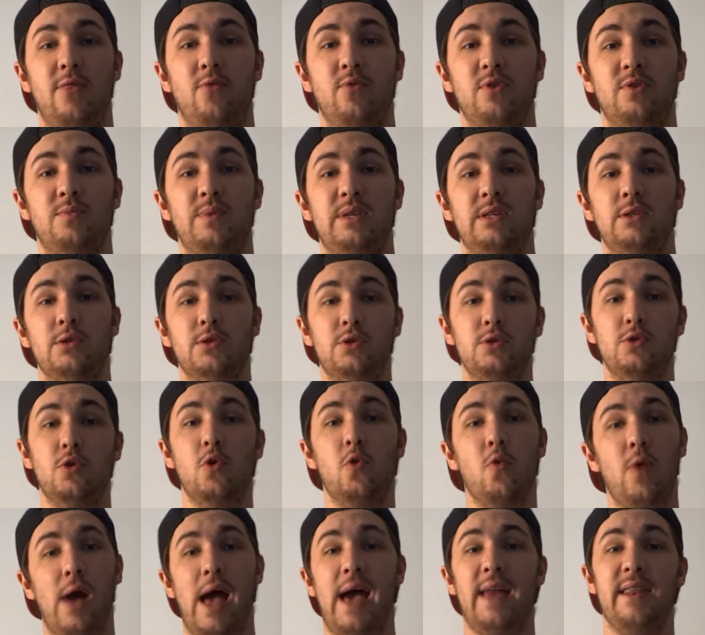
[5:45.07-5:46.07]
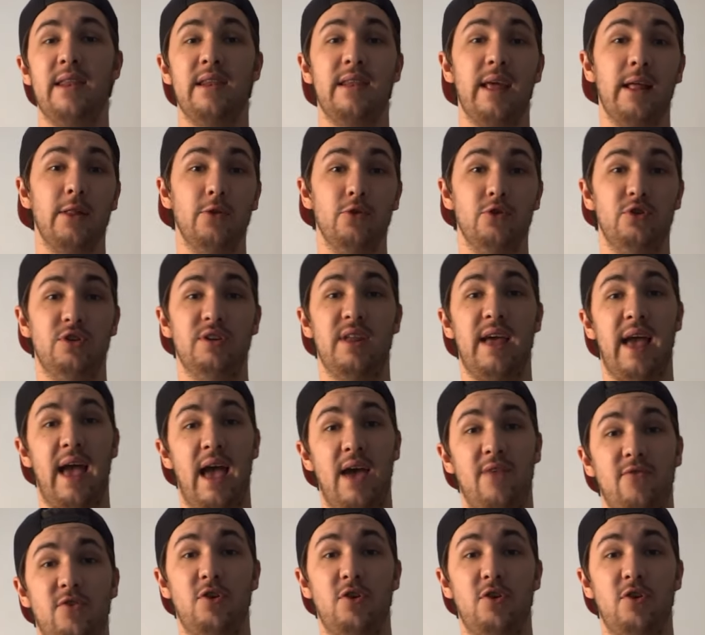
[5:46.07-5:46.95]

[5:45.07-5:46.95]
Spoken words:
which means there's no added dilution after